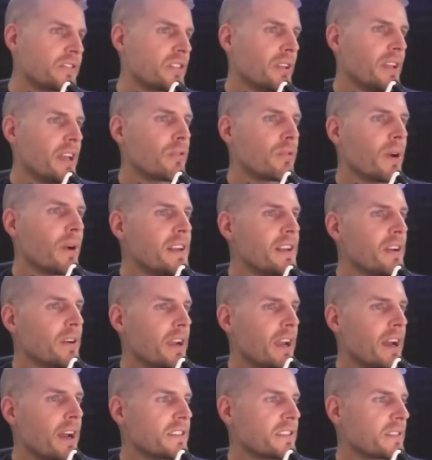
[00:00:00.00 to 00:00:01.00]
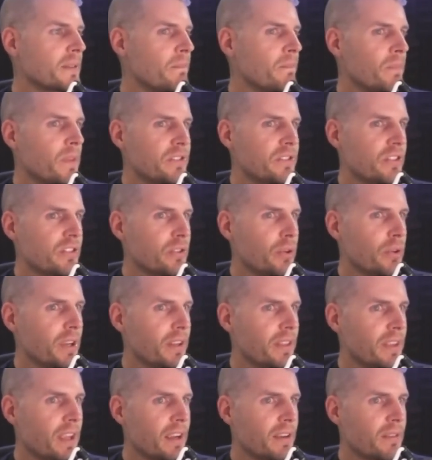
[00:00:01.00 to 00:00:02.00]
So like right here, guys, let's just look
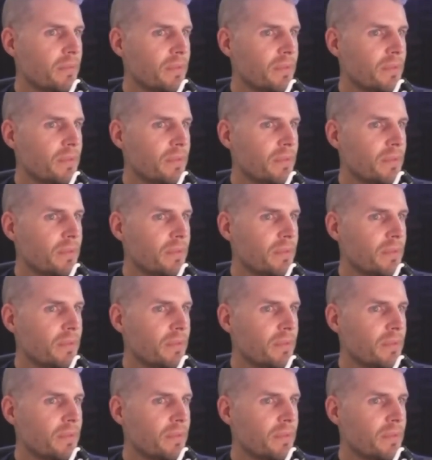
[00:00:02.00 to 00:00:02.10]
at like